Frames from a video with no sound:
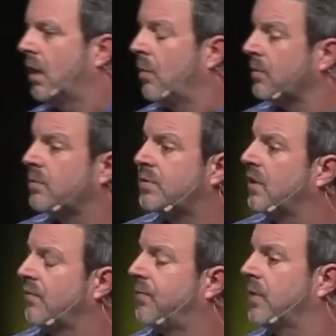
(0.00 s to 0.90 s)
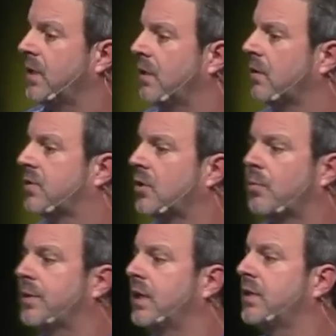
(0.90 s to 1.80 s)
humbles himself for a year or
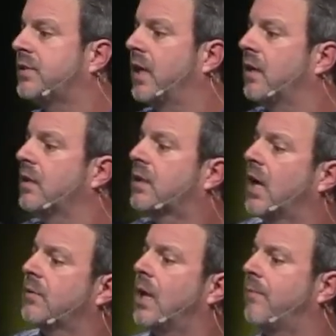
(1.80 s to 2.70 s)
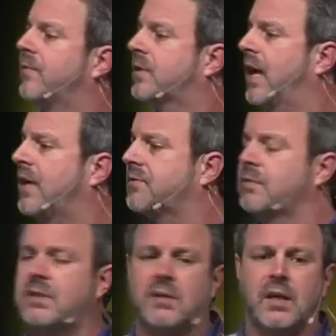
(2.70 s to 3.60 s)
so, but then he's standing on the top of his
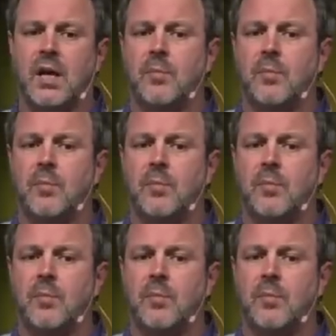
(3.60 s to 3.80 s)
castle and he's like,